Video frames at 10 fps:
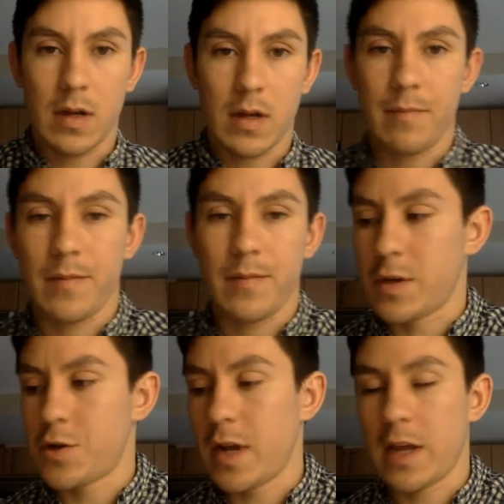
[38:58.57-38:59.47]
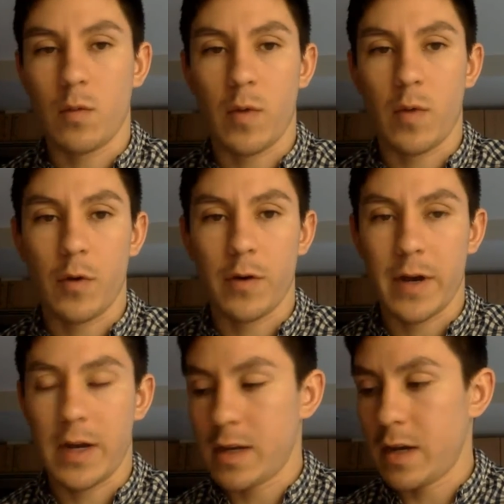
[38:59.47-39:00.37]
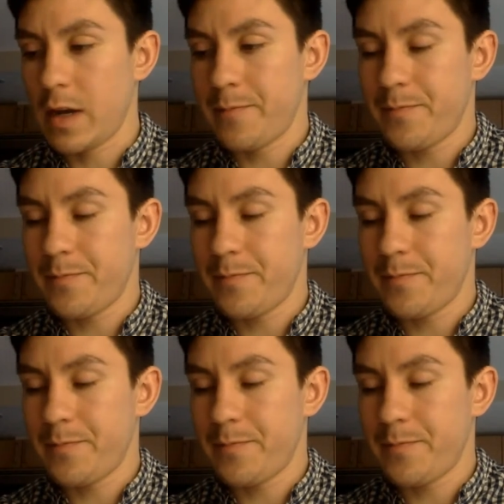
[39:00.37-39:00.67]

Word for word: I should have had the whiteboard ready today.